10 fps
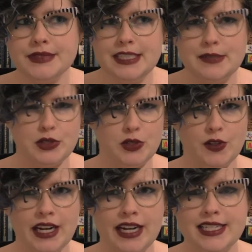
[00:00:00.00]
especially in the
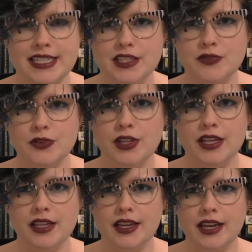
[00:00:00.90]
United States for
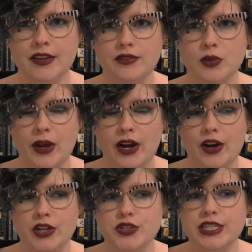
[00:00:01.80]
the kind of the way our
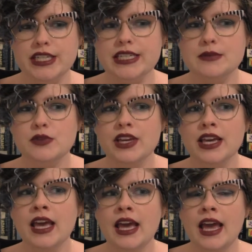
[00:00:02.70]
country is
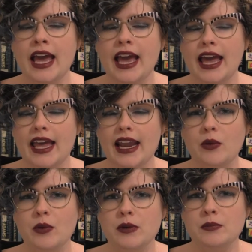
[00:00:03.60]
moving, and
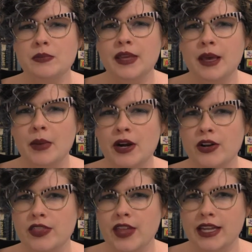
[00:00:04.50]
I want to get better
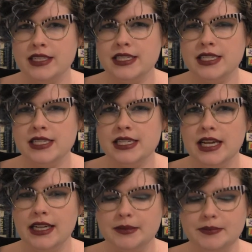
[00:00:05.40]
at that. So
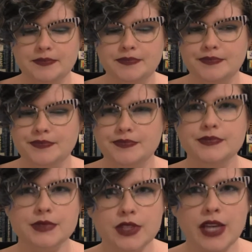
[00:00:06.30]

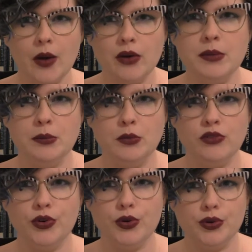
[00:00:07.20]
yeah, I want to be more
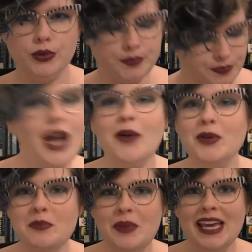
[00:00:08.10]
vocal. I want
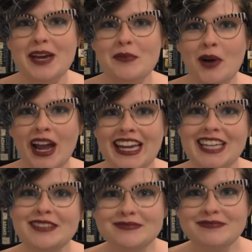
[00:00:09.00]
to bake bread.
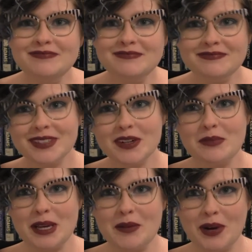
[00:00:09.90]
I want to
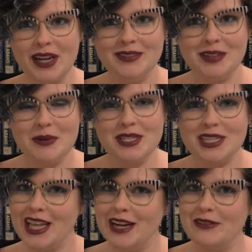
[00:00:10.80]
bake bread. I watched a
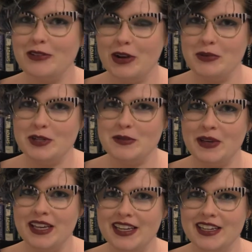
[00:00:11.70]
lot of the Great British
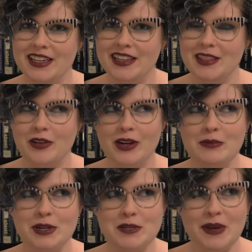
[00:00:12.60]

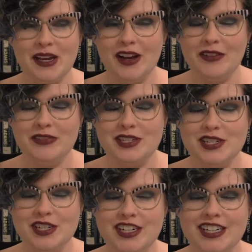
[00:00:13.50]
Bake Off this
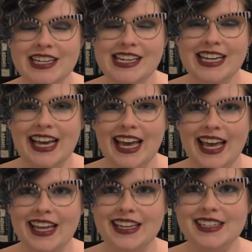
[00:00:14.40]
year,
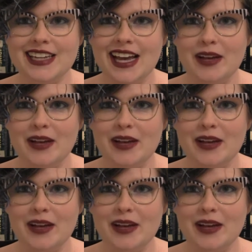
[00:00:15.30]
and